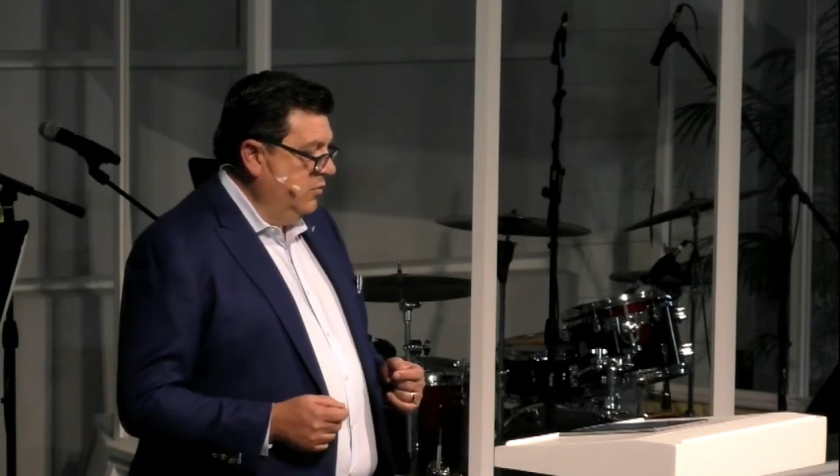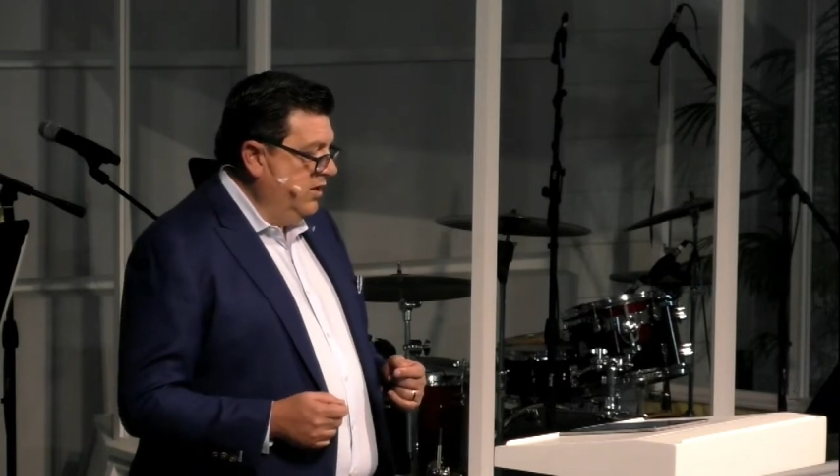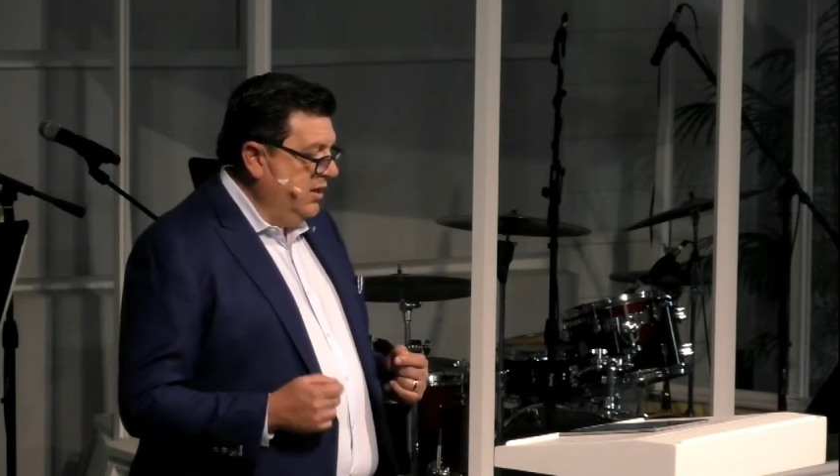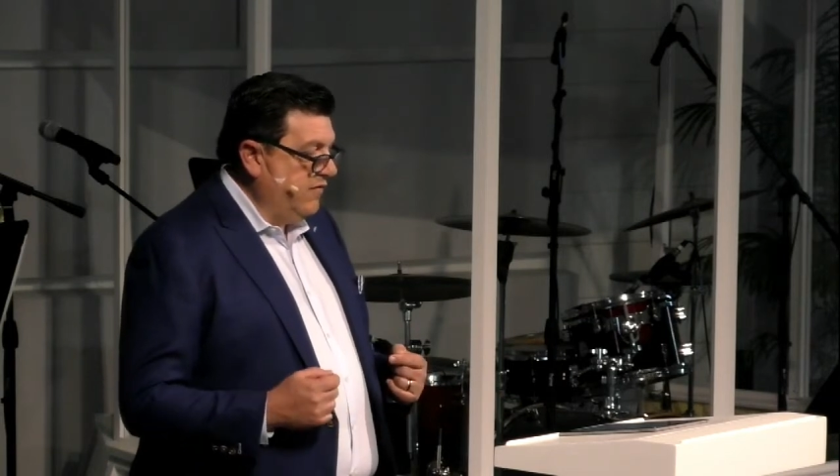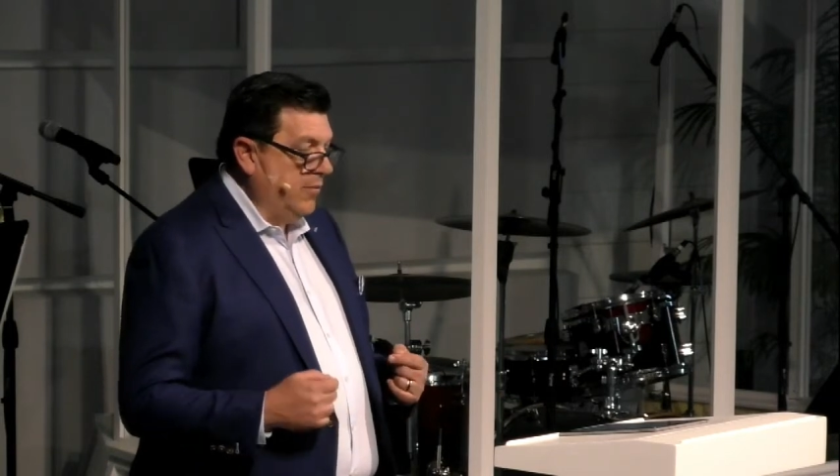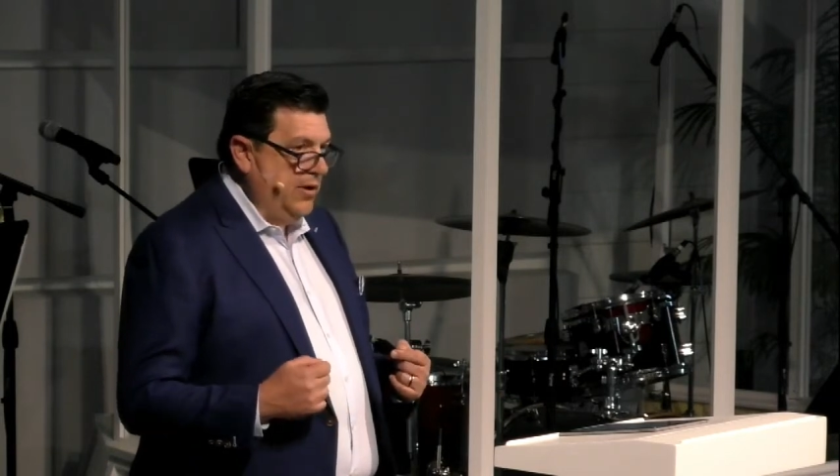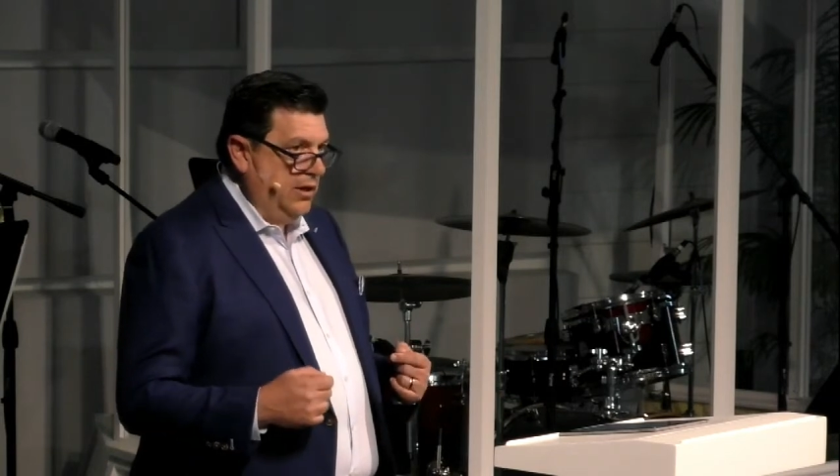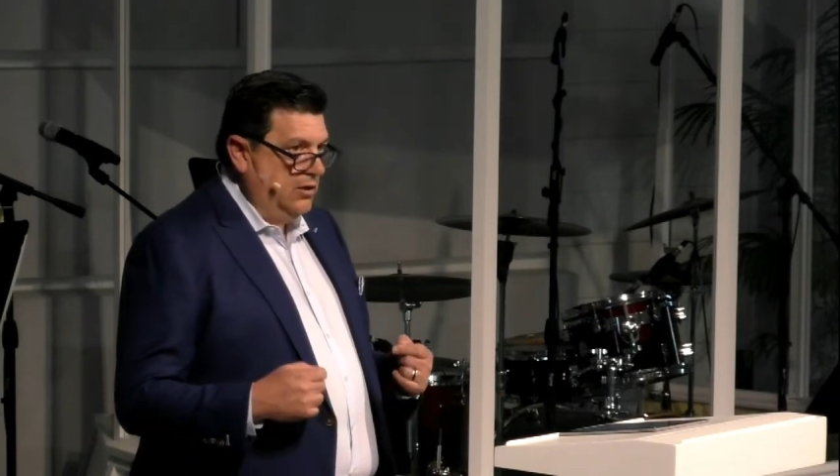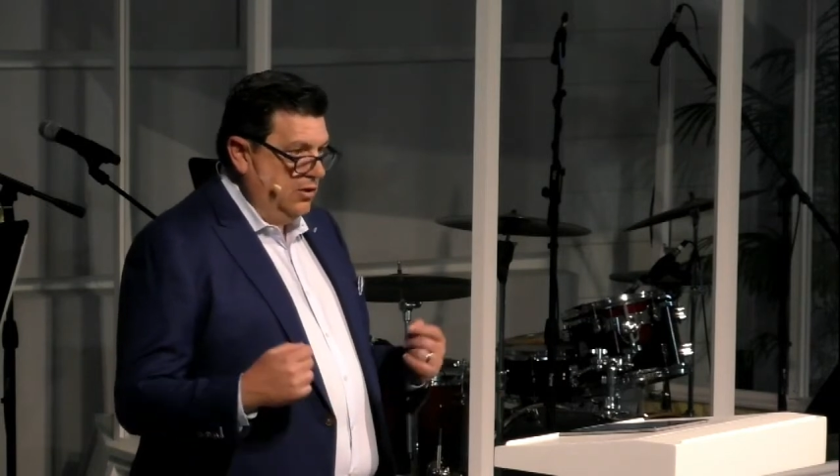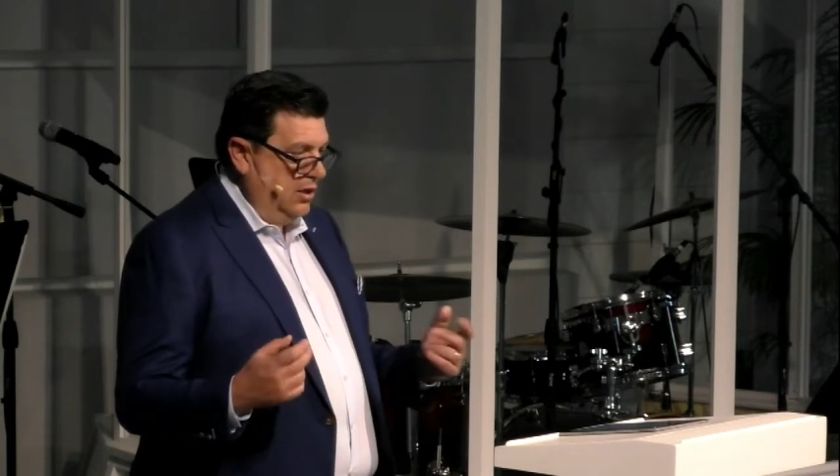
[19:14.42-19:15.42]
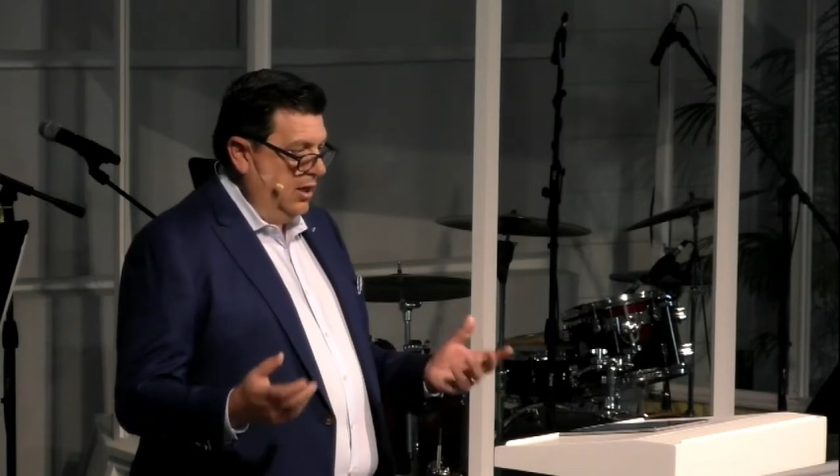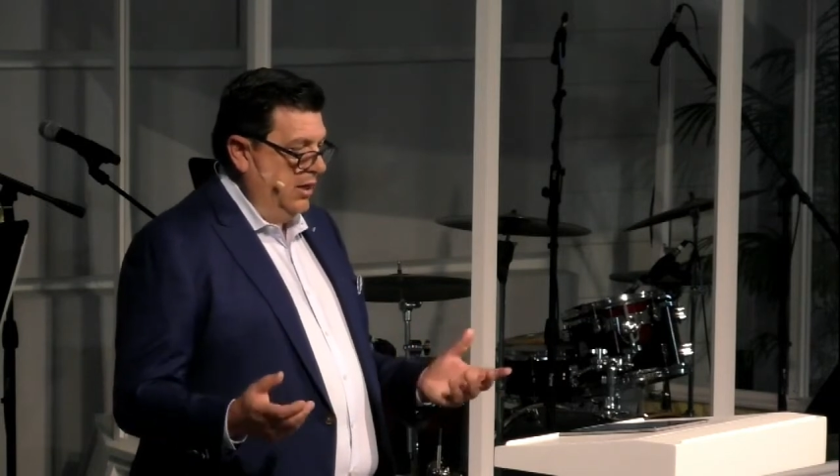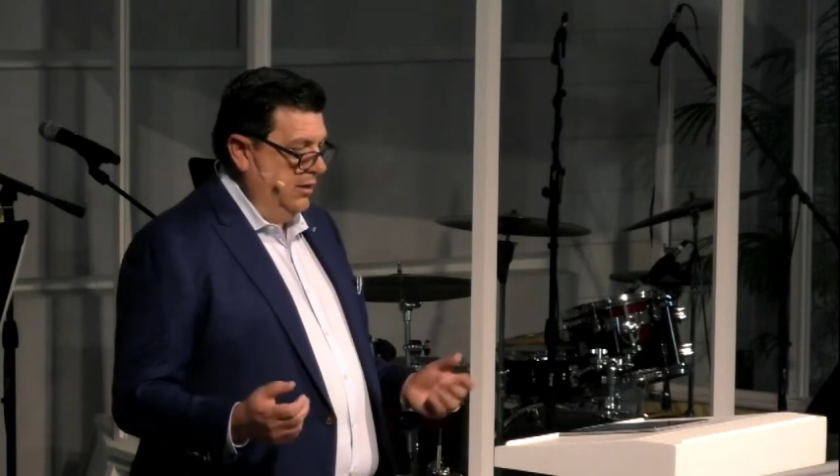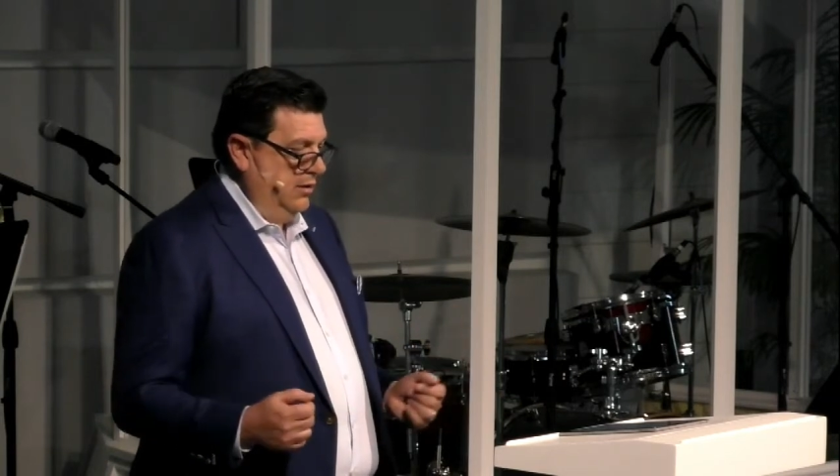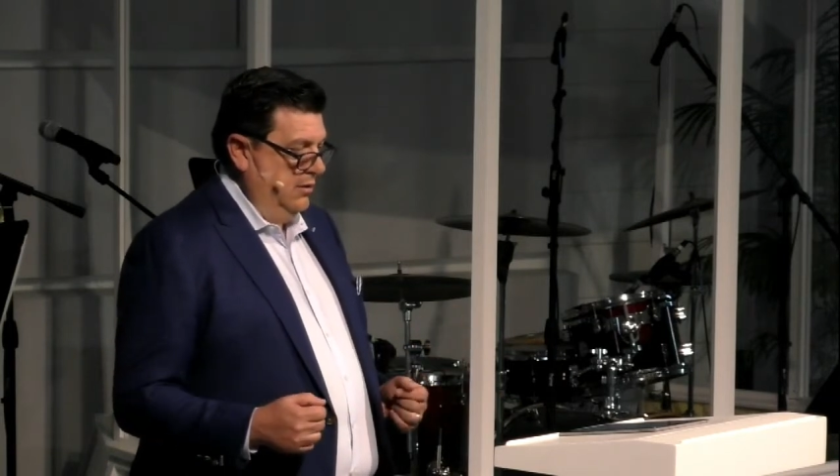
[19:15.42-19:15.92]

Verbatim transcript: We give our money to God.